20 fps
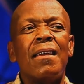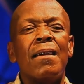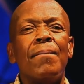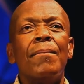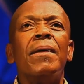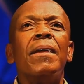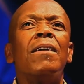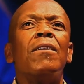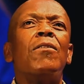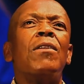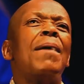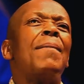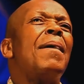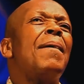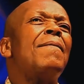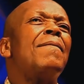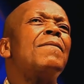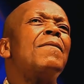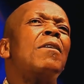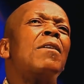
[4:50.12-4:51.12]
Me o la
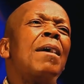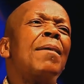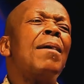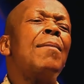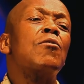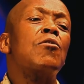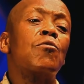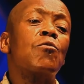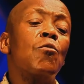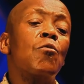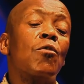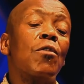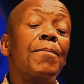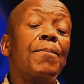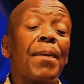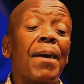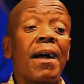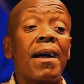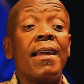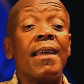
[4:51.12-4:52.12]
ba o la ba bohloko
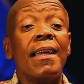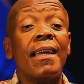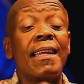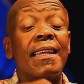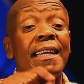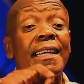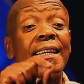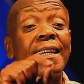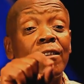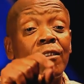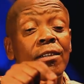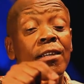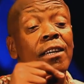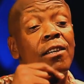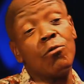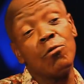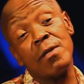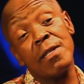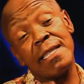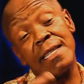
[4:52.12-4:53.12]
empa ne ke ne
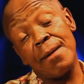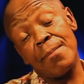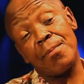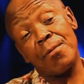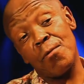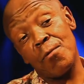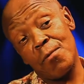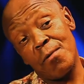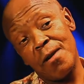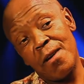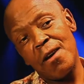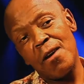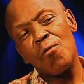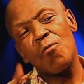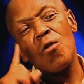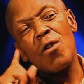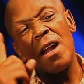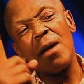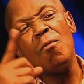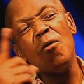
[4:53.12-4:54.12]
ke dutitsepo
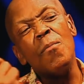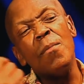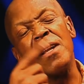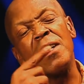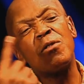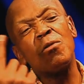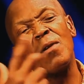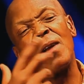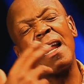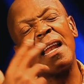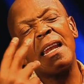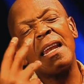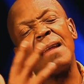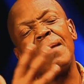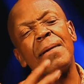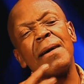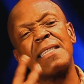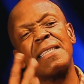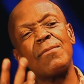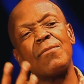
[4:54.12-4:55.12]
kona moment o la le
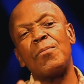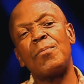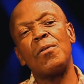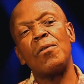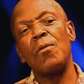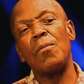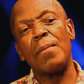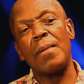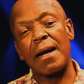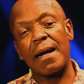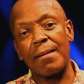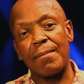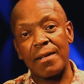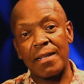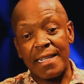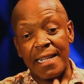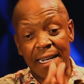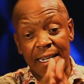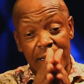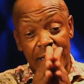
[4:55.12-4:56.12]
matsa bophelo ba ka
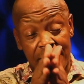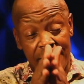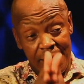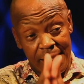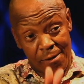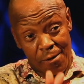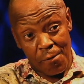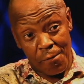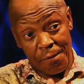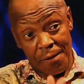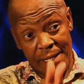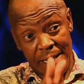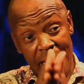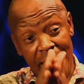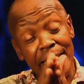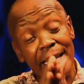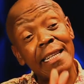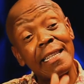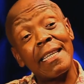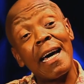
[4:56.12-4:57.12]
mahla COVID
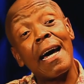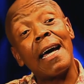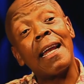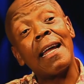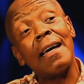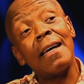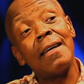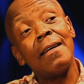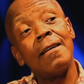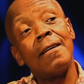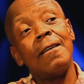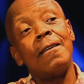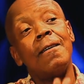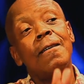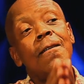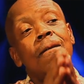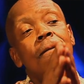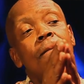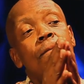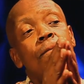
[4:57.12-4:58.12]
ha ne iqala
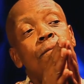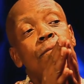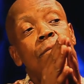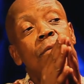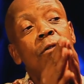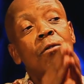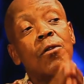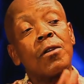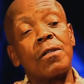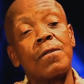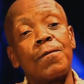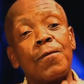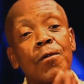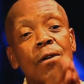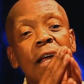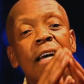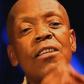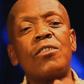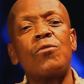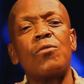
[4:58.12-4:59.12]
because
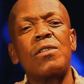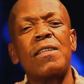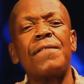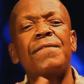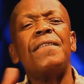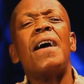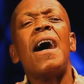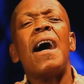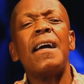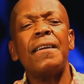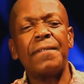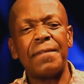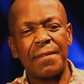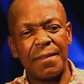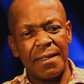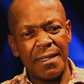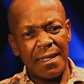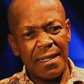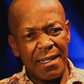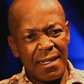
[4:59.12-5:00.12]
for us to survive
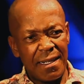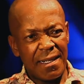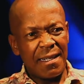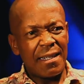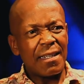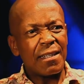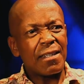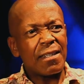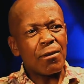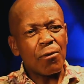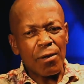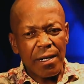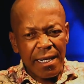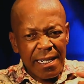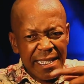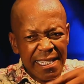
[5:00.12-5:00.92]
ke hore re